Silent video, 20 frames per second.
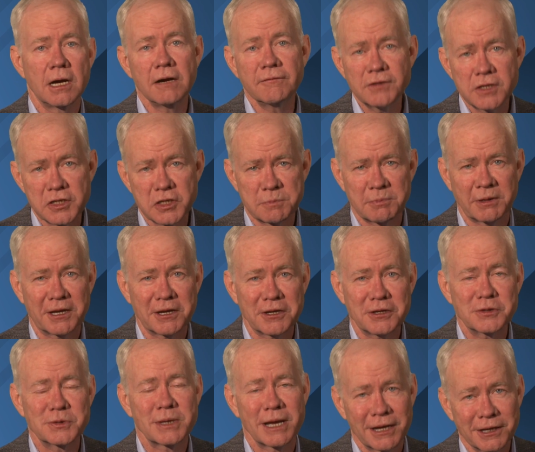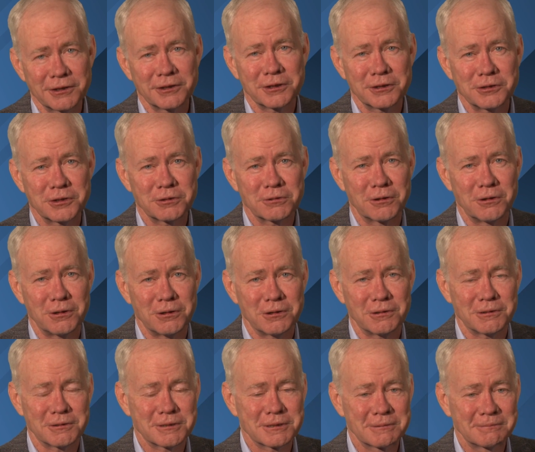of displays and
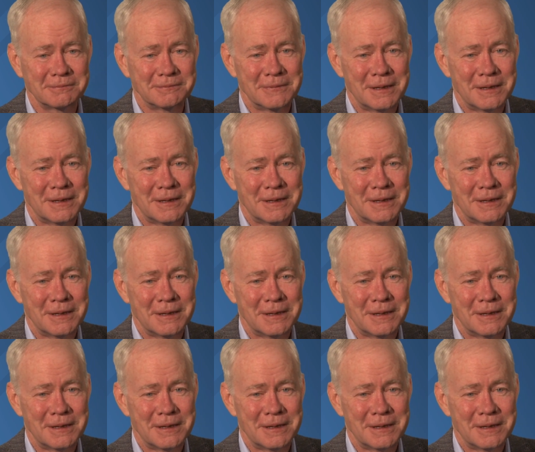controls.